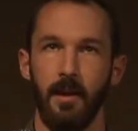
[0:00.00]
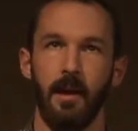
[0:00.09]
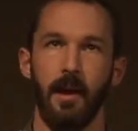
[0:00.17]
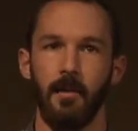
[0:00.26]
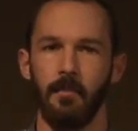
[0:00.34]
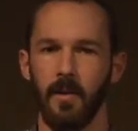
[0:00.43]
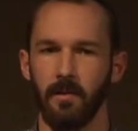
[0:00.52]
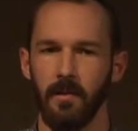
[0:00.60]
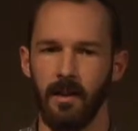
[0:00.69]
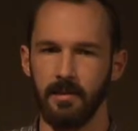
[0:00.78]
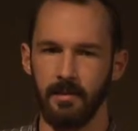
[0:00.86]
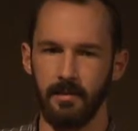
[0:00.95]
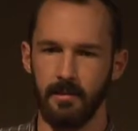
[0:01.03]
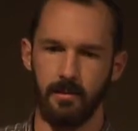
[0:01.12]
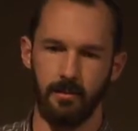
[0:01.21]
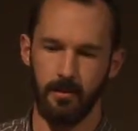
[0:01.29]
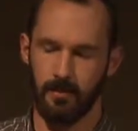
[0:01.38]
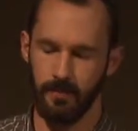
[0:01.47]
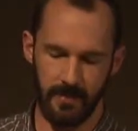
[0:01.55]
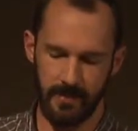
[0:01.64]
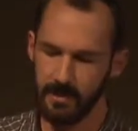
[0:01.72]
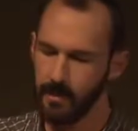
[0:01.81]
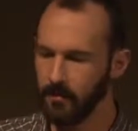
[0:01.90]
um, their license or
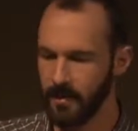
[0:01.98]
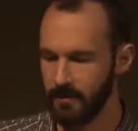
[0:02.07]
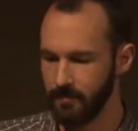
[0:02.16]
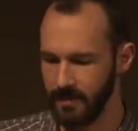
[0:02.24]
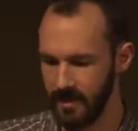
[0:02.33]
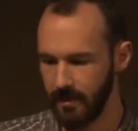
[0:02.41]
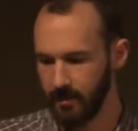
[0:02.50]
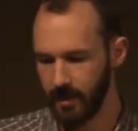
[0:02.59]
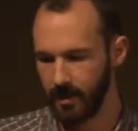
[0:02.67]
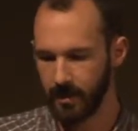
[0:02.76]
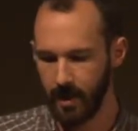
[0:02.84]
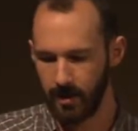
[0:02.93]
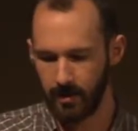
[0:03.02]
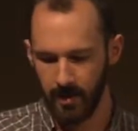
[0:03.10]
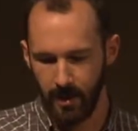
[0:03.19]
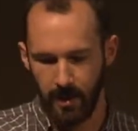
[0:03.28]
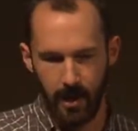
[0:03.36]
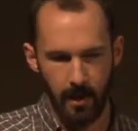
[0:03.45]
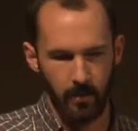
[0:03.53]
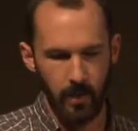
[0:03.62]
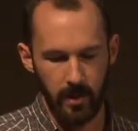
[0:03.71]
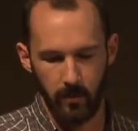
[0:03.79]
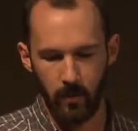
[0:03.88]
something silly like that. Um,
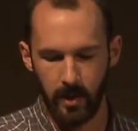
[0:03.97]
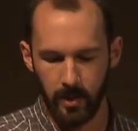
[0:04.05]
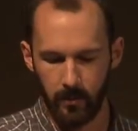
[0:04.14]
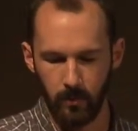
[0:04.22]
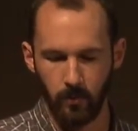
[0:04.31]
we, we